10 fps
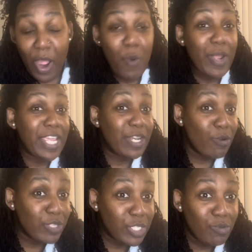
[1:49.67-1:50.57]
I don't want to hear
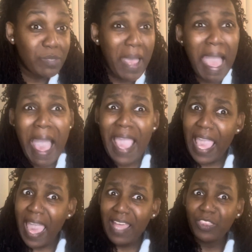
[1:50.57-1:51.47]
no excuse about
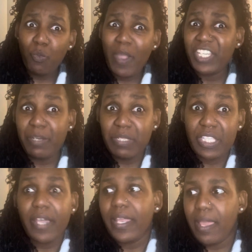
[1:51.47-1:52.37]
the way she was
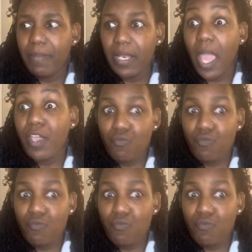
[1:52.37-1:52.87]
looking at me like,